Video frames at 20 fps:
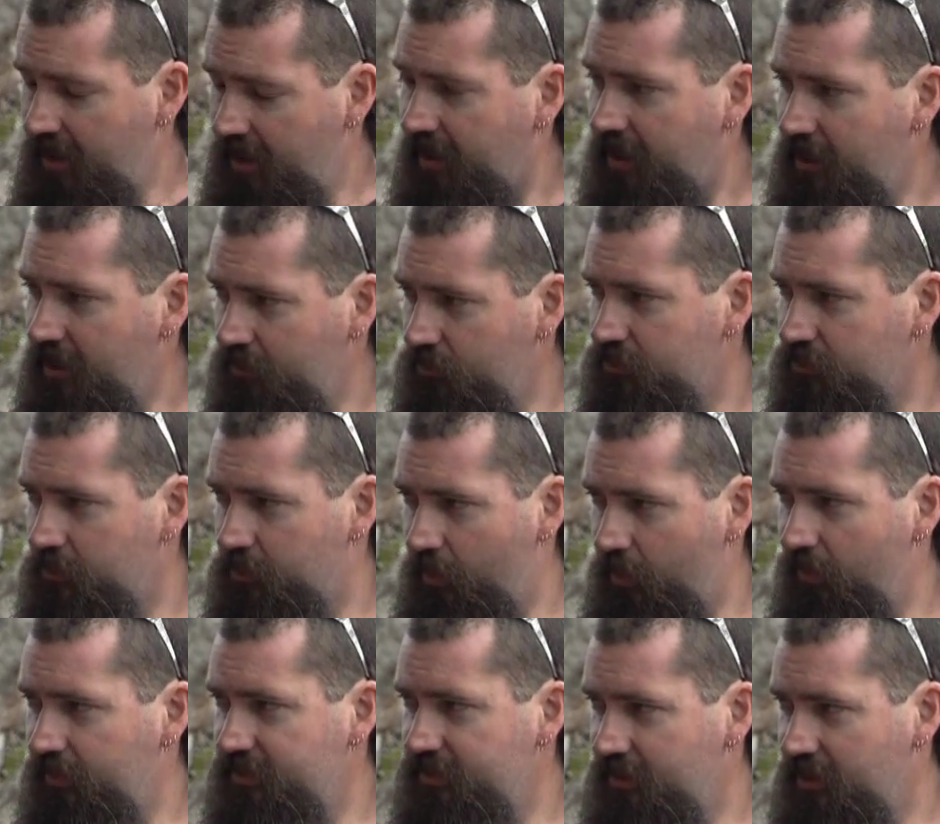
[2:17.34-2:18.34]
handle
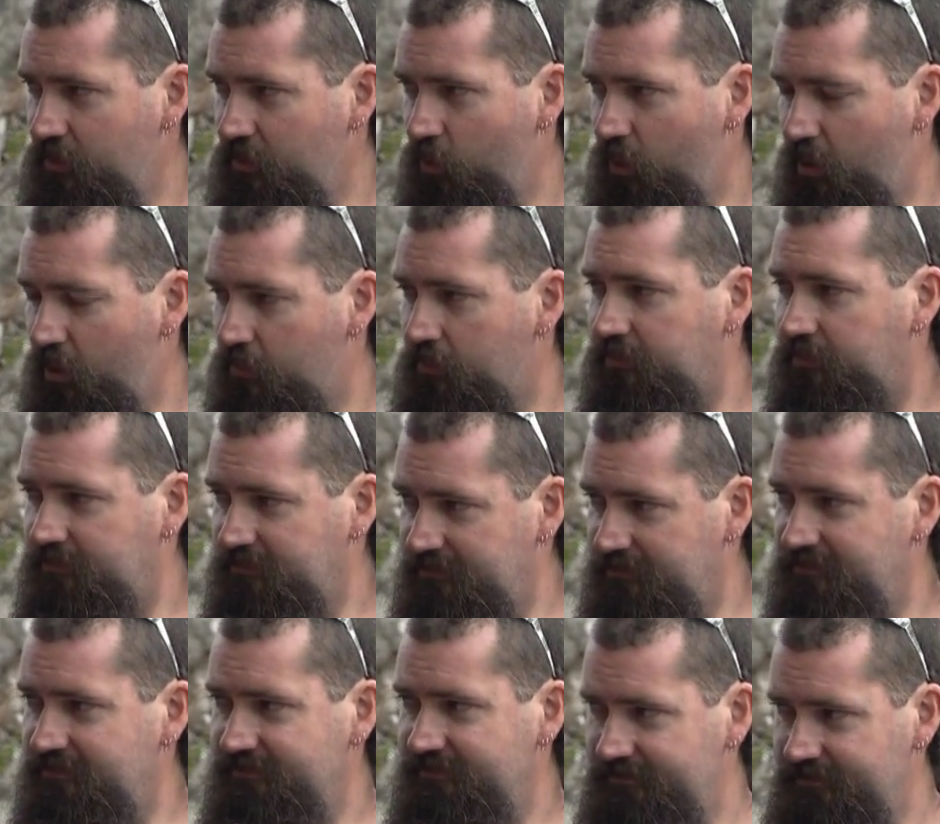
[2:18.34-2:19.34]
surprisingly well.
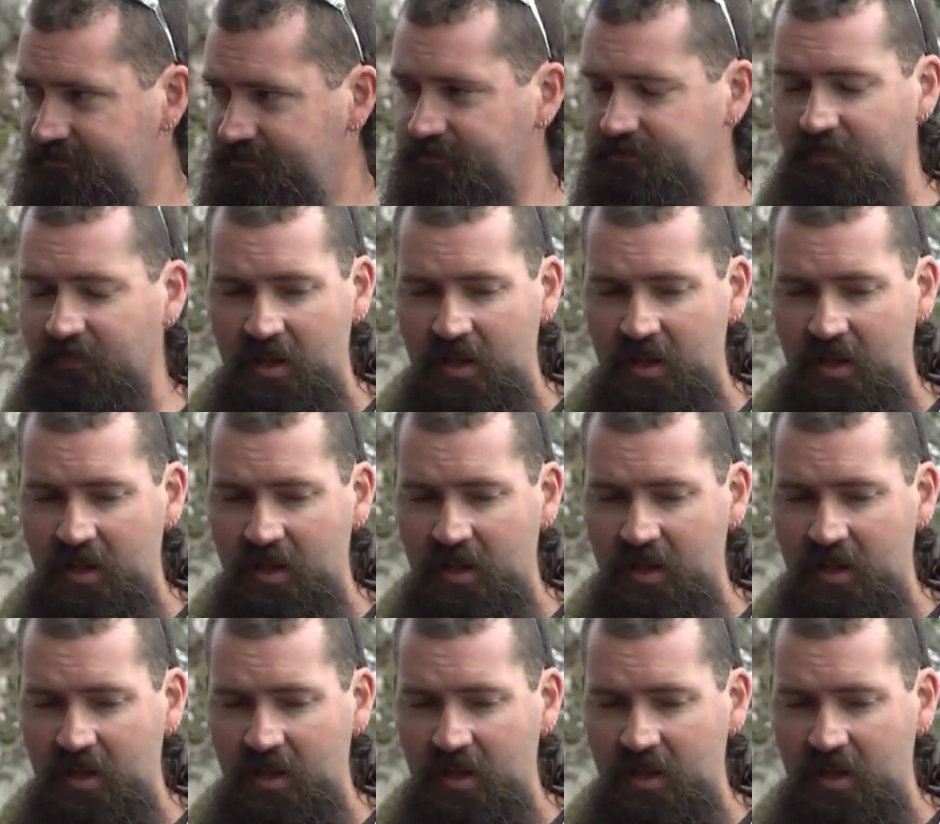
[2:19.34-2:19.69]
I